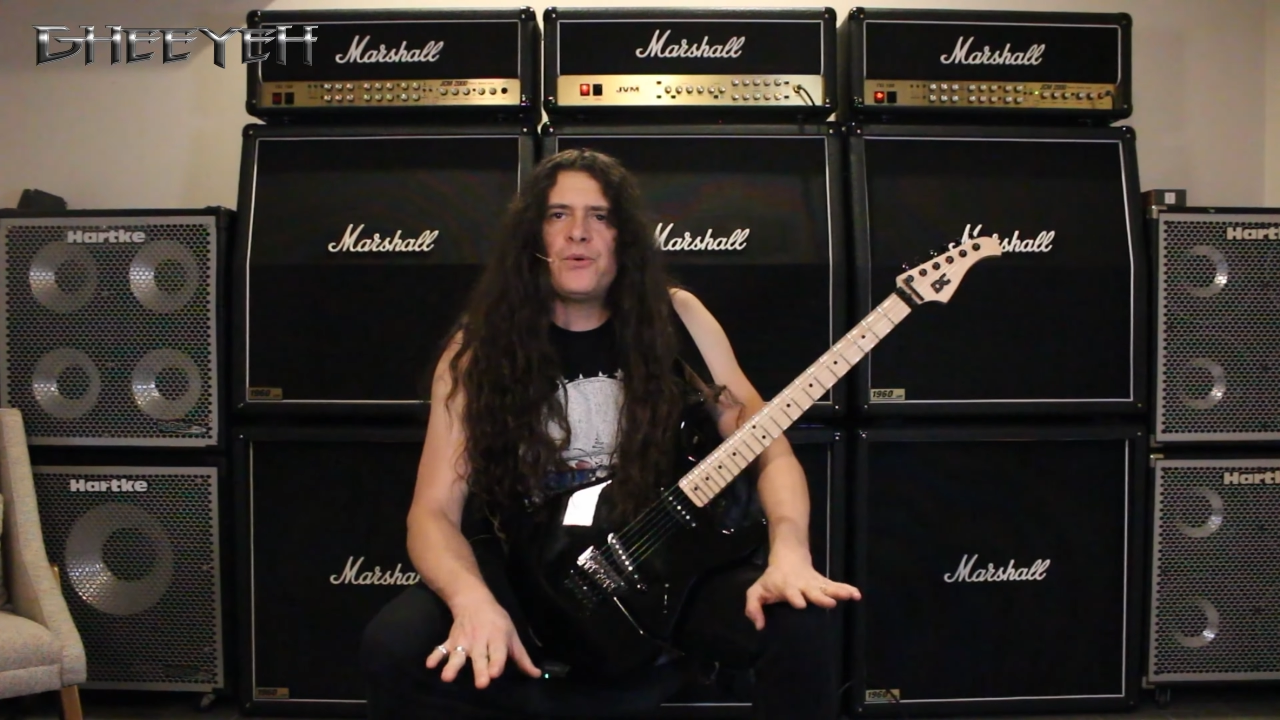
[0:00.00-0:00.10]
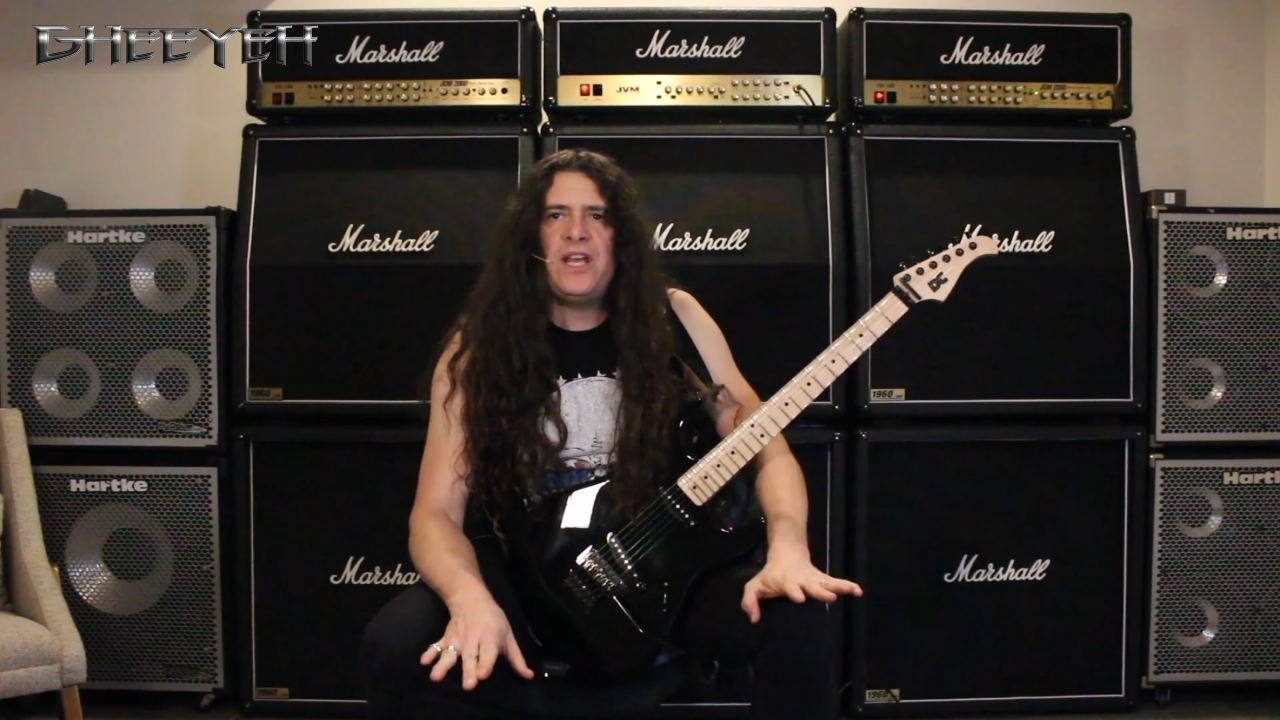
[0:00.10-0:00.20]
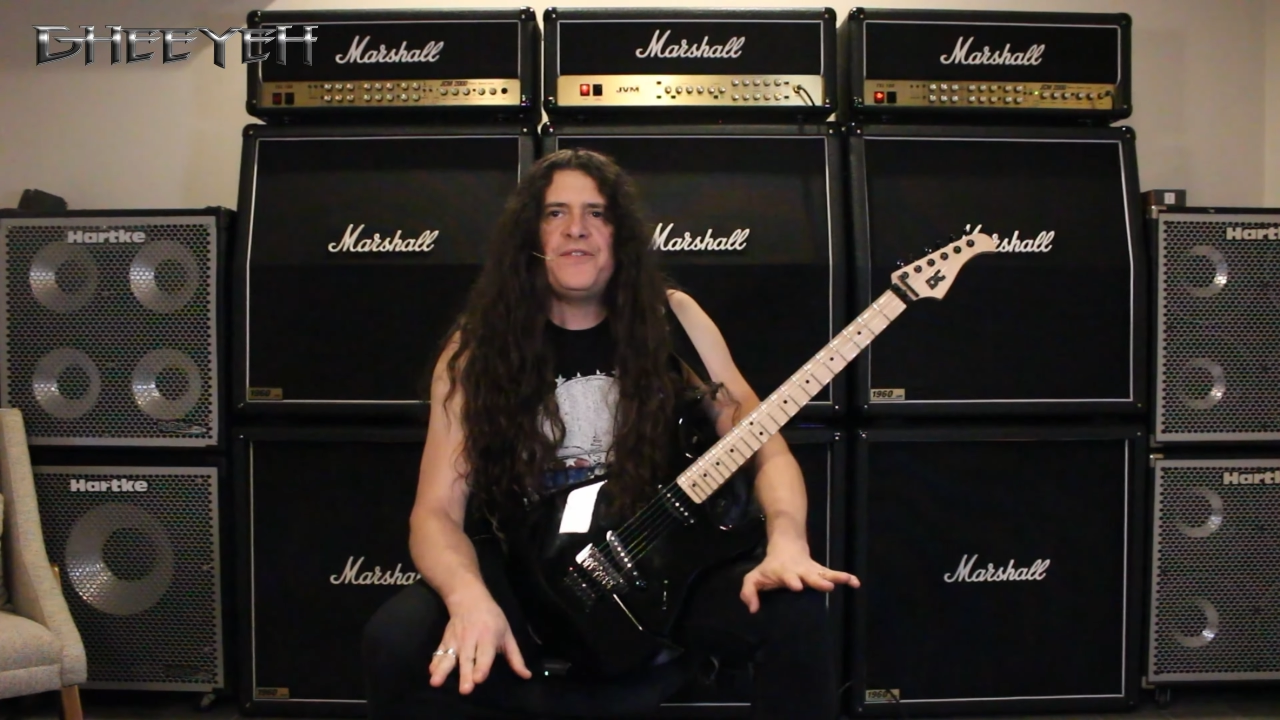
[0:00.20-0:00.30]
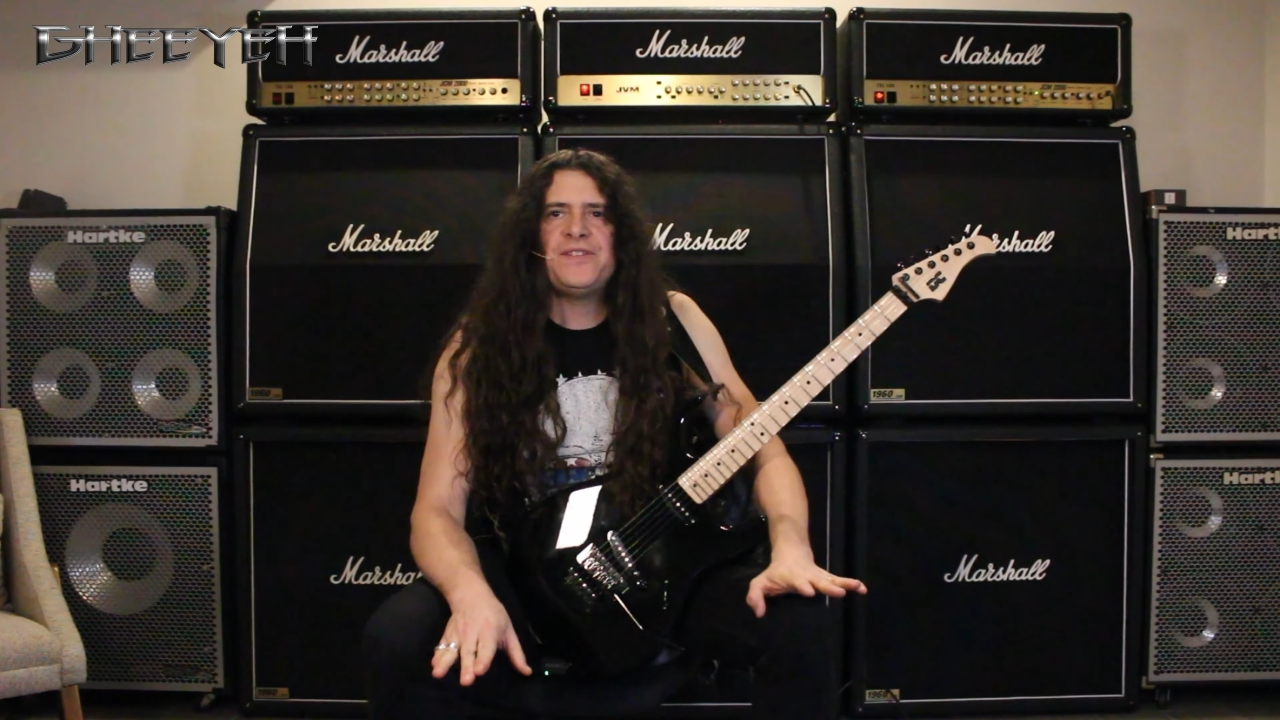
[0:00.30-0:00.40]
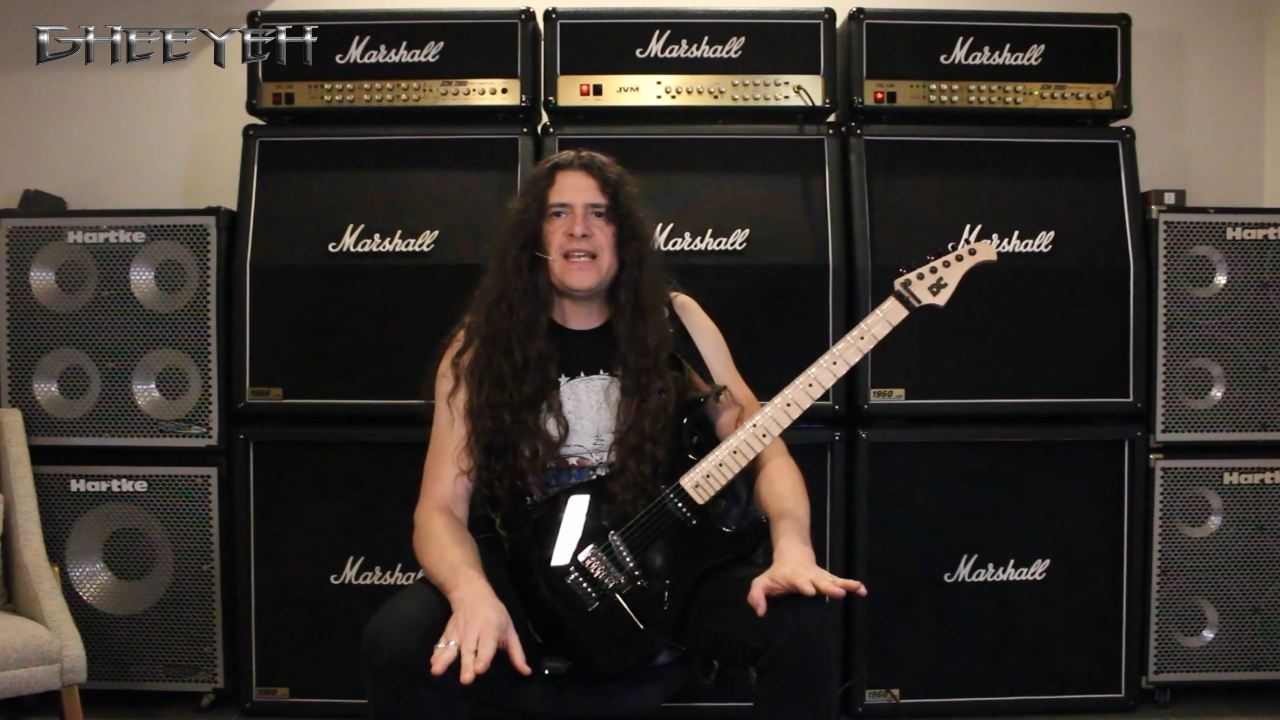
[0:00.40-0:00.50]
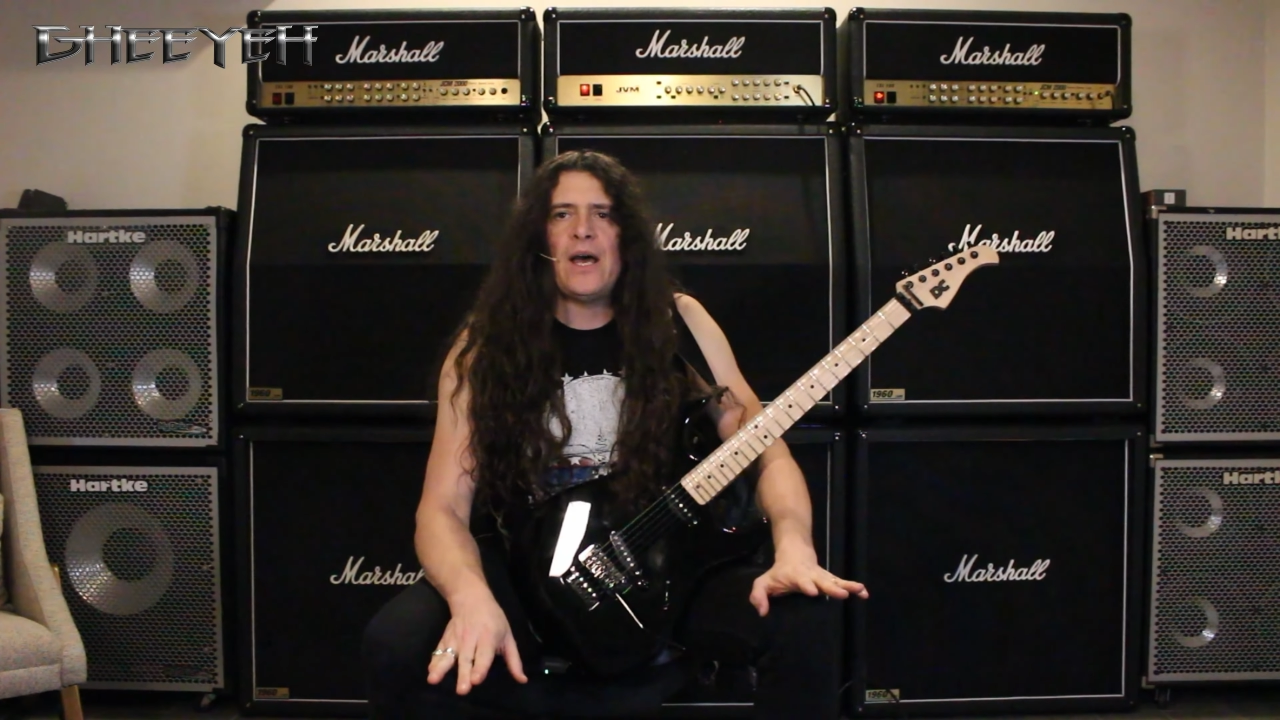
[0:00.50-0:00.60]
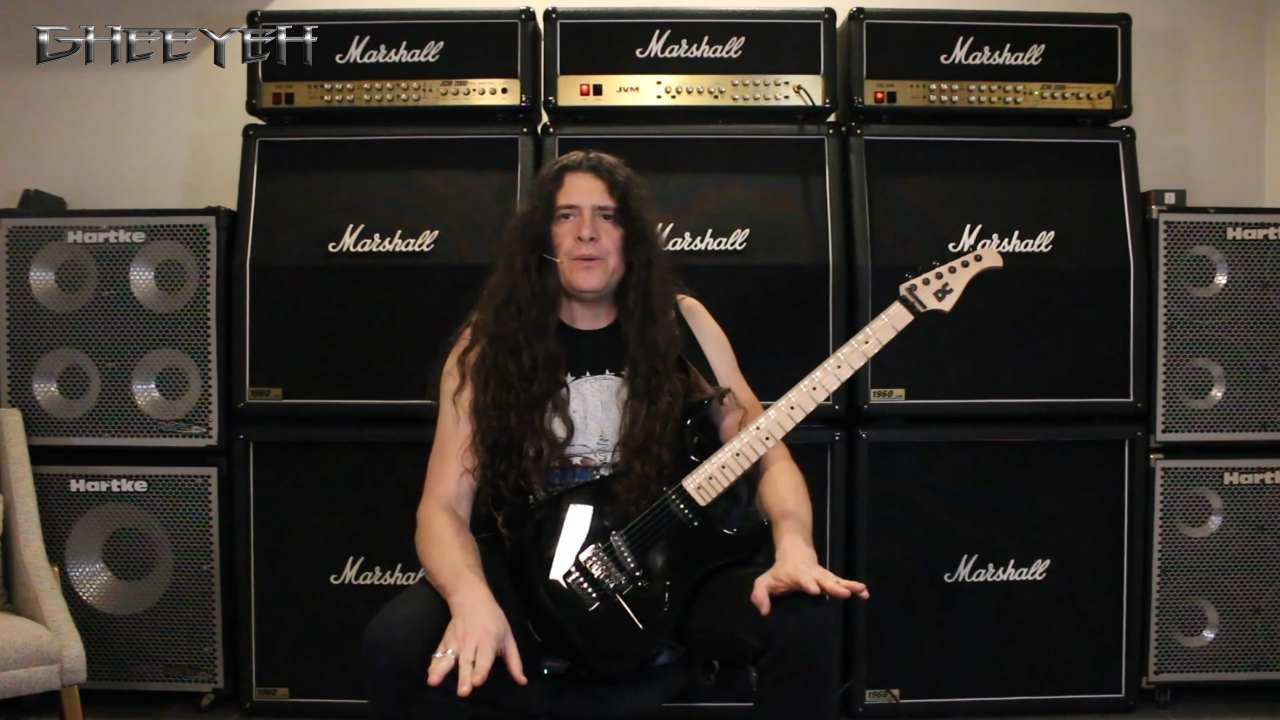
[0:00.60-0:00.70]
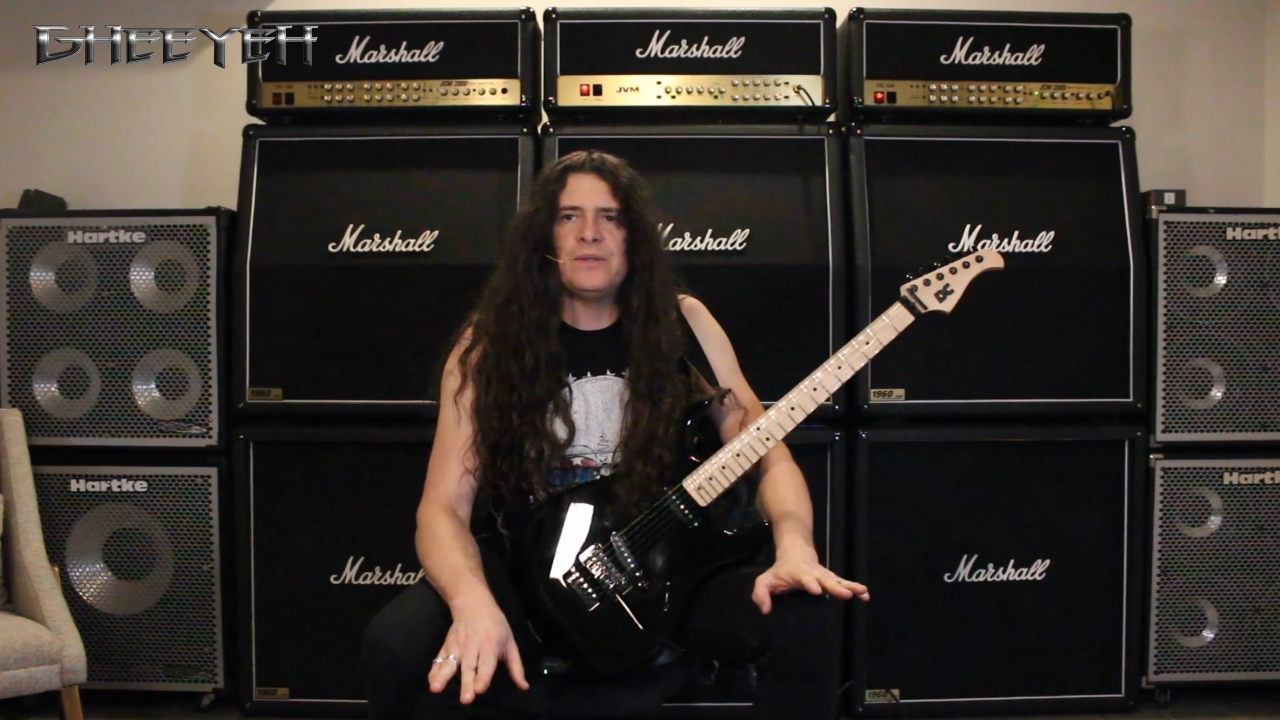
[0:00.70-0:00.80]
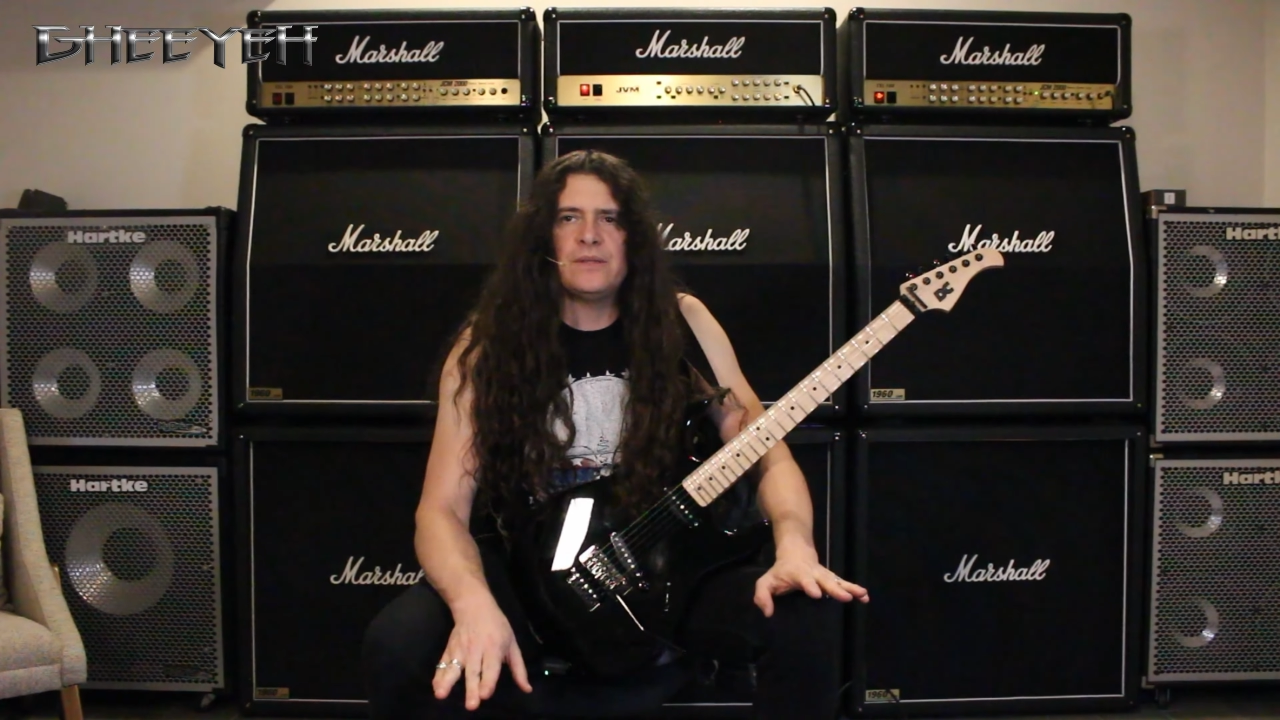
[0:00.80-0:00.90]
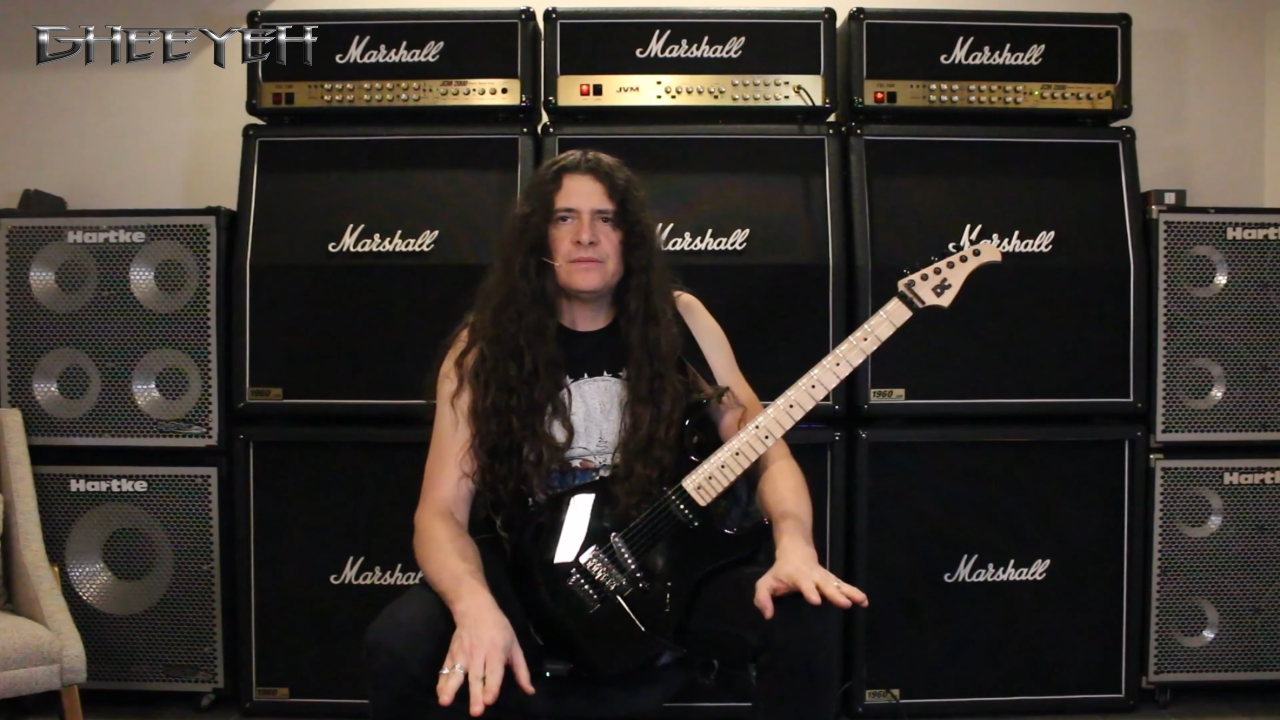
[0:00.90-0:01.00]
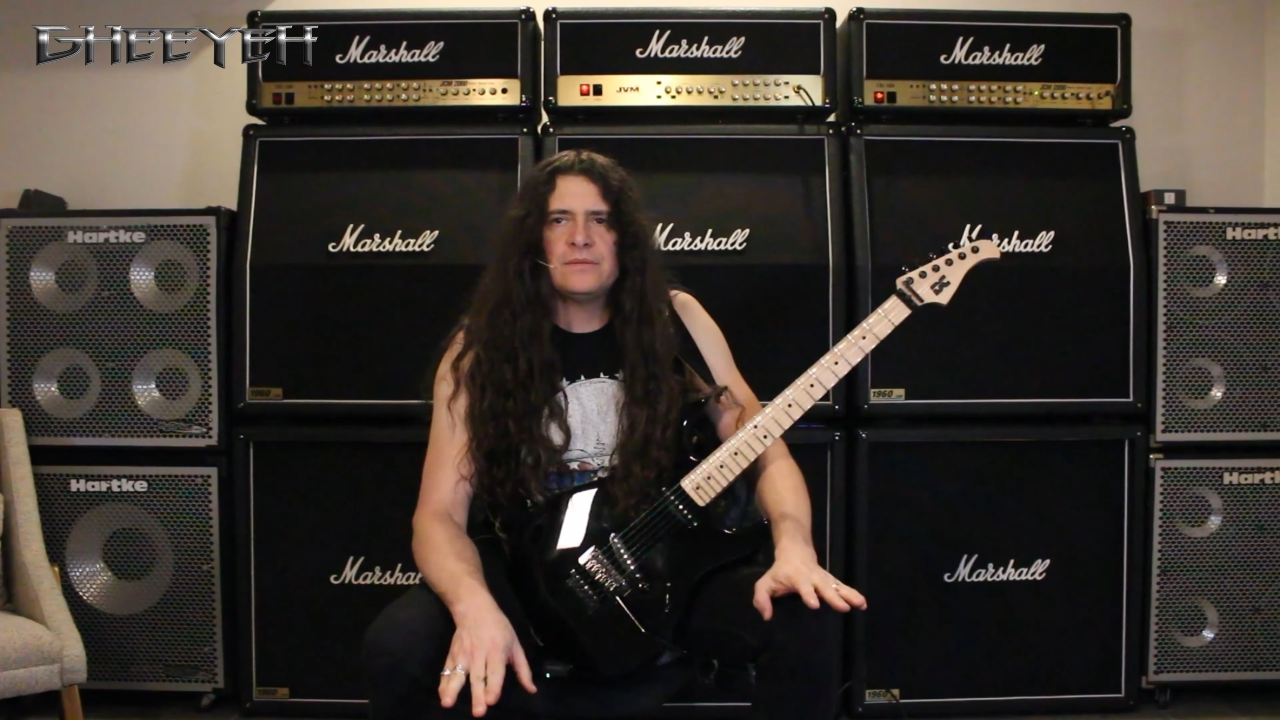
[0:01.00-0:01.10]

riff sound,